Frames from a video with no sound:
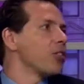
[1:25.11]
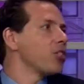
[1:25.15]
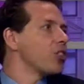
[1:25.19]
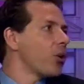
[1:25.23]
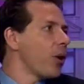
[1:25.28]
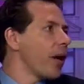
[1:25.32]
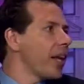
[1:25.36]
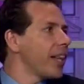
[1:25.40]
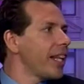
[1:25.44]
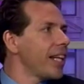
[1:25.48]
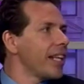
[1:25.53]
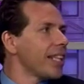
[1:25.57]
And
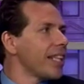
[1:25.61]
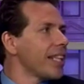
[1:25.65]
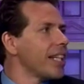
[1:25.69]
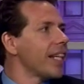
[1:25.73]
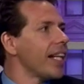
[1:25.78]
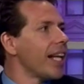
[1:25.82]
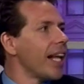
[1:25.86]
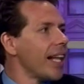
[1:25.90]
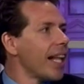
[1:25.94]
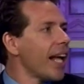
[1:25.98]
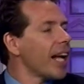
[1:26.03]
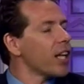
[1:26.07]
so I think
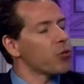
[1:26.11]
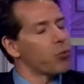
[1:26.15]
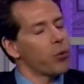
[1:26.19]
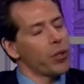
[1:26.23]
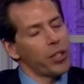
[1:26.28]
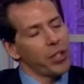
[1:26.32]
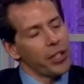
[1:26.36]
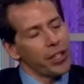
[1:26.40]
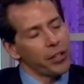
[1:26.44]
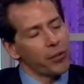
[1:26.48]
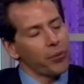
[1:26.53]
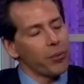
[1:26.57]
that's
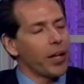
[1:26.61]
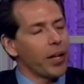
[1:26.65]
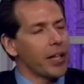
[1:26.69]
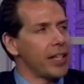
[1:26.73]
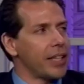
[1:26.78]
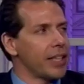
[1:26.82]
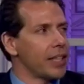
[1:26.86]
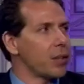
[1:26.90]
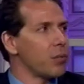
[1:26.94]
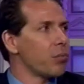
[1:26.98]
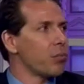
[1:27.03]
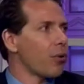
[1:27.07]
when you can run
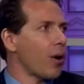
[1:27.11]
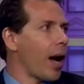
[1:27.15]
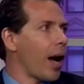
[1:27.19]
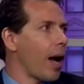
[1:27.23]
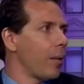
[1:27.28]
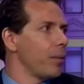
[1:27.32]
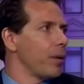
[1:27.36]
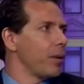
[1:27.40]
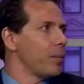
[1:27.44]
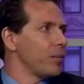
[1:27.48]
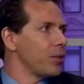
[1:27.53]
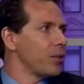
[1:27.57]
into
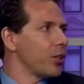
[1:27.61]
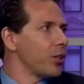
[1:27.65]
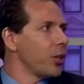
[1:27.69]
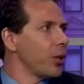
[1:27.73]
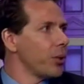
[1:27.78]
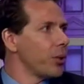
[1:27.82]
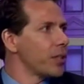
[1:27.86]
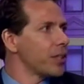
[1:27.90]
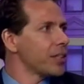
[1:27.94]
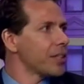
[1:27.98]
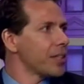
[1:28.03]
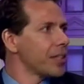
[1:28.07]
problems.
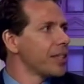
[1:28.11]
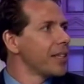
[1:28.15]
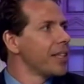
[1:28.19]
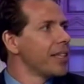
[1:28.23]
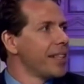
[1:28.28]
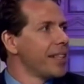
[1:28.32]
So it's,